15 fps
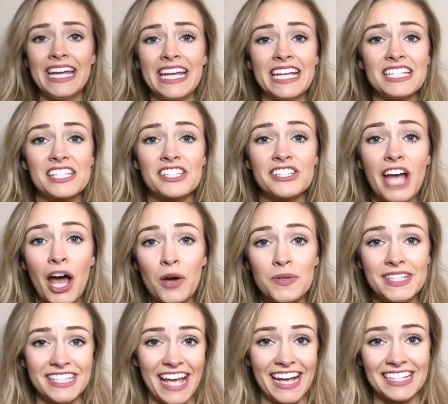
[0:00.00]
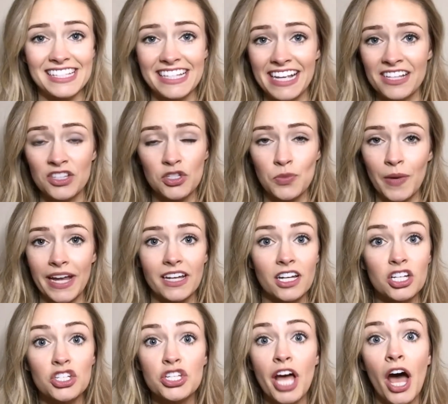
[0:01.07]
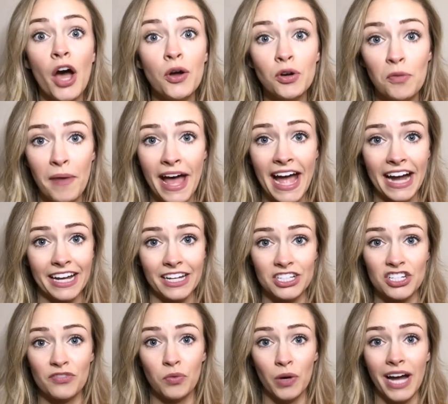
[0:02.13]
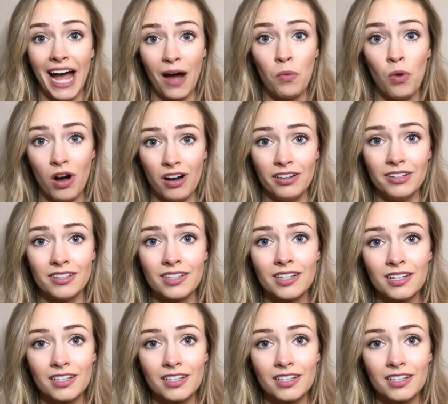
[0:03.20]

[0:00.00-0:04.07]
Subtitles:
He is so sexy and sweet. Total package of what I want.